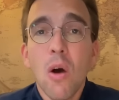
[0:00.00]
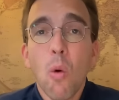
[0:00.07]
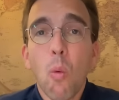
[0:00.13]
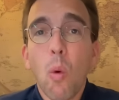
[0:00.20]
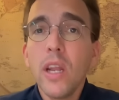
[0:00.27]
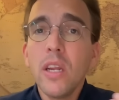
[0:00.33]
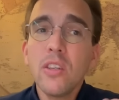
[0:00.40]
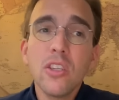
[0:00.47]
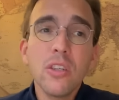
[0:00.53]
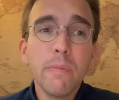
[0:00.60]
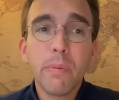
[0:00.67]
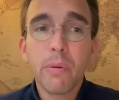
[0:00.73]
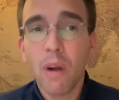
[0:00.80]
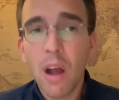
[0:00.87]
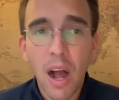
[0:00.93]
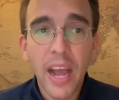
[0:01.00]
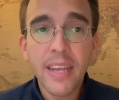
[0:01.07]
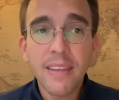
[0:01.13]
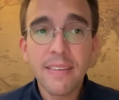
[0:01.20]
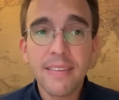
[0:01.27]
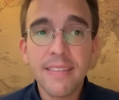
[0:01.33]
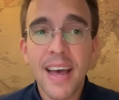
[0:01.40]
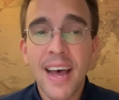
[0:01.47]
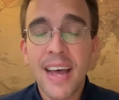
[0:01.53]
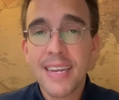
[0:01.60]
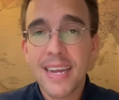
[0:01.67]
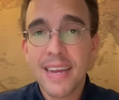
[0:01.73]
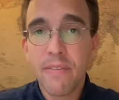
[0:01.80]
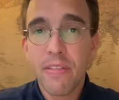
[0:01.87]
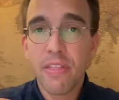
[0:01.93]
What a surprise that
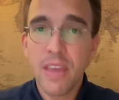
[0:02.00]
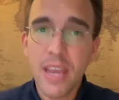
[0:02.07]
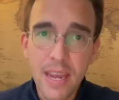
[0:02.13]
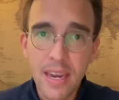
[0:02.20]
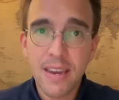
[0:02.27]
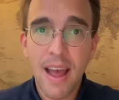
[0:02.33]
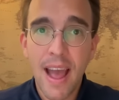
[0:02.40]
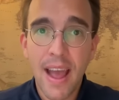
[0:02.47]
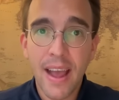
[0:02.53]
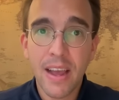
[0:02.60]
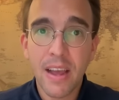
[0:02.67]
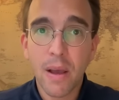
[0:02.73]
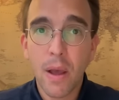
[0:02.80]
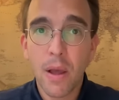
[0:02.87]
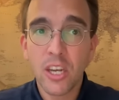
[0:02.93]
a think tank